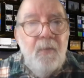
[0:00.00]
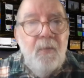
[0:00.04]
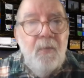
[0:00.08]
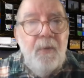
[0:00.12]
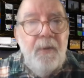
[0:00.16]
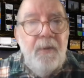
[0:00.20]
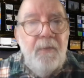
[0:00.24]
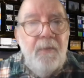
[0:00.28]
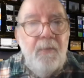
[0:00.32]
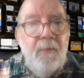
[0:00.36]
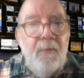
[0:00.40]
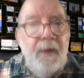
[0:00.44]

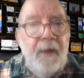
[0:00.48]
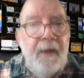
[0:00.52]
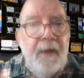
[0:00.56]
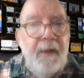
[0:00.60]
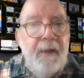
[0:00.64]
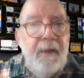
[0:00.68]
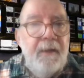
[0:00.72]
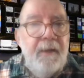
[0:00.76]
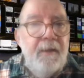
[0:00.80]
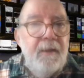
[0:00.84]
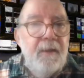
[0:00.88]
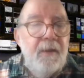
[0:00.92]
we
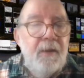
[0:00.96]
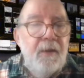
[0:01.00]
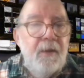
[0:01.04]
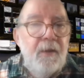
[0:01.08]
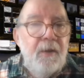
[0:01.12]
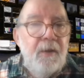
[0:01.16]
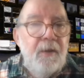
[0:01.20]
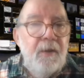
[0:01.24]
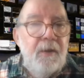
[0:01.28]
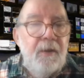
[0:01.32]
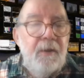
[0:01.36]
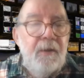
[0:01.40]
ran
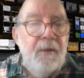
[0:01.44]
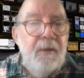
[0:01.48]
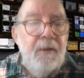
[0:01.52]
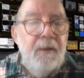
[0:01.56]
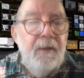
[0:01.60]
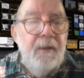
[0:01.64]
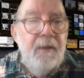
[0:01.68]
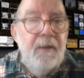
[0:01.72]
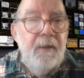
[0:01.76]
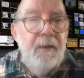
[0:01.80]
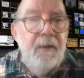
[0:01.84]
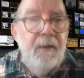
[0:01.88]
our
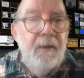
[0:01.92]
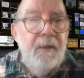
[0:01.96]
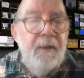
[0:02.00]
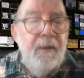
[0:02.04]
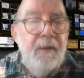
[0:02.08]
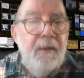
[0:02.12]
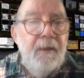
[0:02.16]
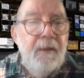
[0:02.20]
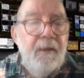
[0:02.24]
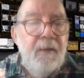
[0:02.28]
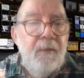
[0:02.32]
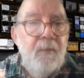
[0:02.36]

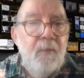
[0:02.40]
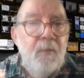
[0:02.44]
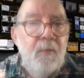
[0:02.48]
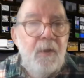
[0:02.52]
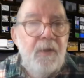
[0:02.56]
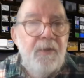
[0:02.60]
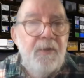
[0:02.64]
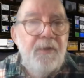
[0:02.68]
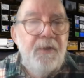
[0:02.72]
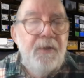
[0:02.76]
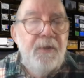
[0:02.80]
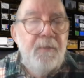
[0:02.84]

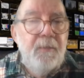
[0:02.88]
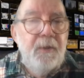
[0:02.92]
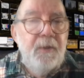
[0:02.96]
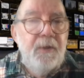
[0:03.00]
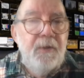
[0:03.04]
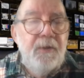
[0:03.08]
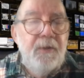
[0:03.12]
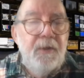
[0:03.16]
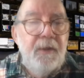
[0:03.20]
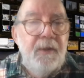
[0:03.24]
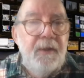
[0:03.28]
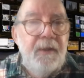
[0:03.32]
washing
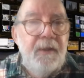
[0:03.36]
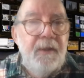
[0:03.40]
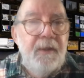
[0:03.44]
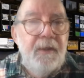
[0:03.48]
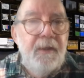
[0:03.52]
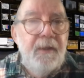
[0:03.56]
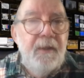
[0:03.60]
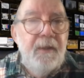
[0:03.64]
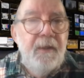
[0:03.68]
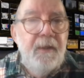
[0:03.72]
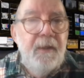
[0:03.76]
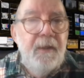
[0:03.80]

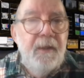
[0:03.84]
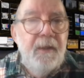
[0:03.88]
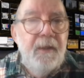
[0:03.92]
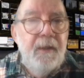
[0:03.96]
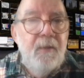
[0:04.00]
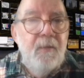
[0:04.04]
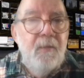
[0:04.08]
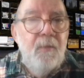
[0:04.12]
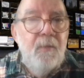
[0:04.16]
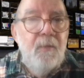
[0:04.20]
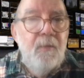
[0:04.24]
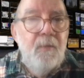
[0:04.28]
machine
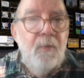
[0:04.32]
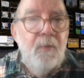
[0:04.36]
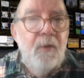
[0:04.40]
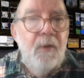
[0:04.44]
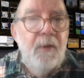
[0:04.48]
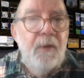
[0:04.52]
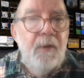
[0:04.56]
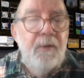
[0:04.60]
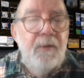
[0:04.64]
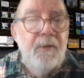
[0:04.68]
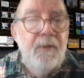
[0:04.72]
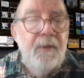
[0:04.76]

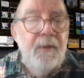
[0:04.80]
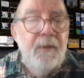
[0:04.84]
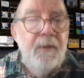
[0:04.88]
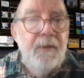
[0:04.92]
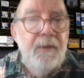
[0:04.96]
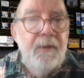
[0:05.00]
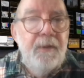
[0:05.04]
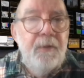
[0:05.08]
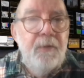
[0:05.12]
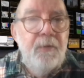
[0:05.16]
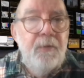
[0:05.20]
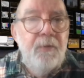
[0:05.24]
water,
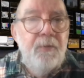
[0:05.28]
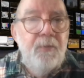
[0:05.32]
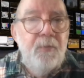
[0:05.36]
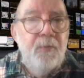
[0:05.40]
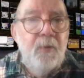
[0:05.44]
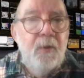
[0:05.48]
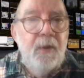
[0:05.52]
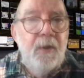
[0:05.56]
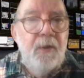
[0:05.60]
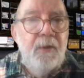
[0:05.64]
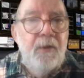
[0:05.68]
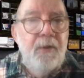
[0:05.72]
used
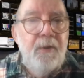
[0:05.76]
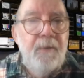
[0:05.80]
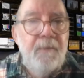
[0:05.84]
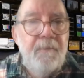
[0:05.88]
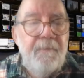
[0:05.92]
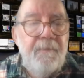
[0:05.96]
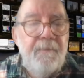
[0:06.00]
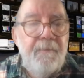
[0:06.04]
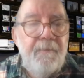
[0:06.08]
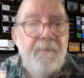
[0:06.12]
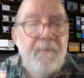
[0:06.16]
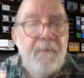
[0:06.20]
water,
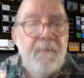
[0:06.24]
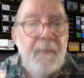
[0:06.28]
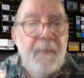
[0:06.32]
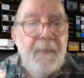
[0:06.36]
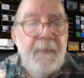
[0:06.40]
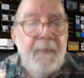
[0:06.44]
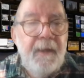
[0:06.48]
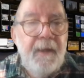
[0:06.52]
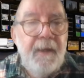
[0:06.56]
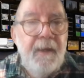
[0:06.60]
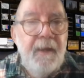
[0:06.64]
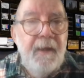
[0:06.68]

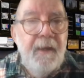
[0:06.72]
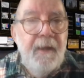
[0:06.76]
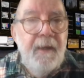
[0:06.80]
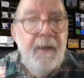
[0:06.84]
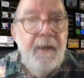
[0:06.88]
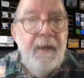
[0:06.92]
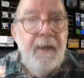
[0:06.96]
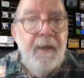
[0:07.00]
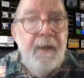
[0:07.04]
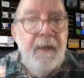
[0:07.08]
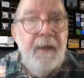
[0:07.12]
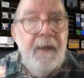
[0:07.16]

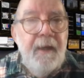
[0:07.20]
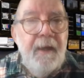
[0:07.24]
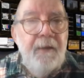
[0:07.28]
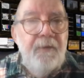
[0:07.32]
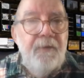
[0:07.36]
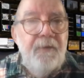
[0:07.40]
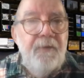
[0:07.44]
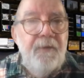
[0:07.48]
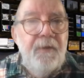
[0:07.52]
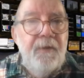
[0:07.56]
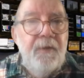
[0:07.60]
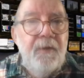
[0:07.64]

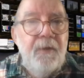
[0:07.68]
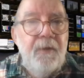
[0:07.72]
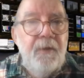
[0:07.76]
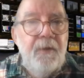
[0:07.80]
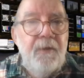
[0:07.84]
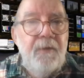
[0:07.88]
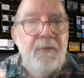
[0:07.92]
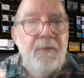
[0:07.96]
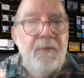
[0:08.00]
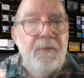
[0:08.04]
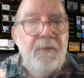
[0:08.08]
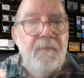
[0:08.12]
out to the
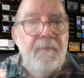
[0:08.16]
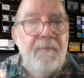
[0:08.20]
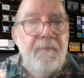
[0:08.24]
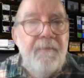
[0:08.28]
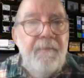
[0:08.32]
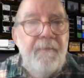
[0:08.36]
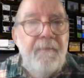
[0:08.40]
garden.